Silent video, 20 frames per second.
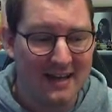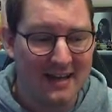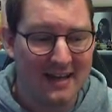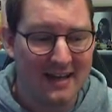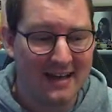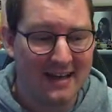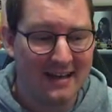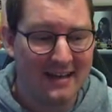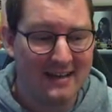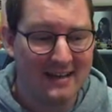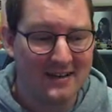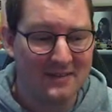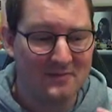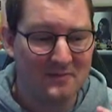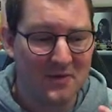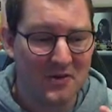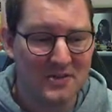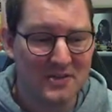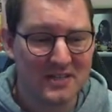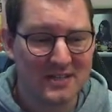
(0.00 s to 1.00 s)
And
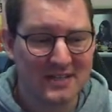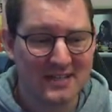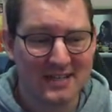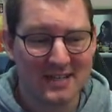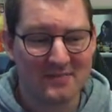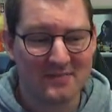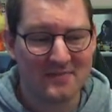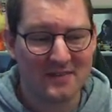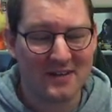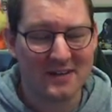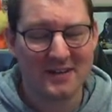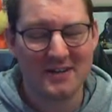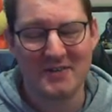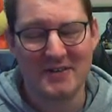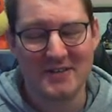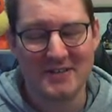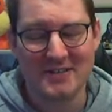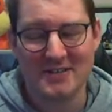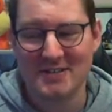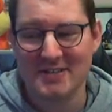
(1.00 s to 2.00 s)
most of the time, I don't know,
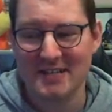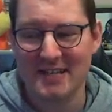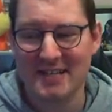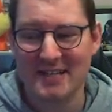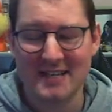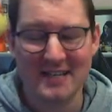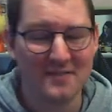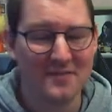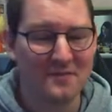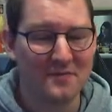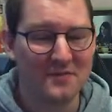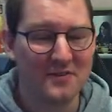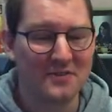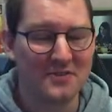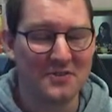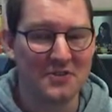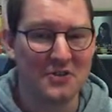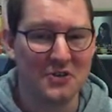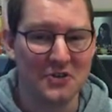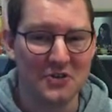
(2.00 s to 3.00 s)
it never
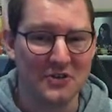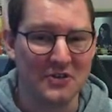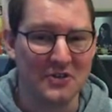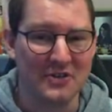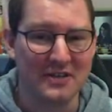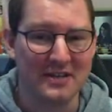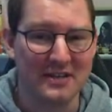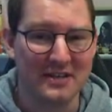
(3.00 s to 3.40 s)
feels good.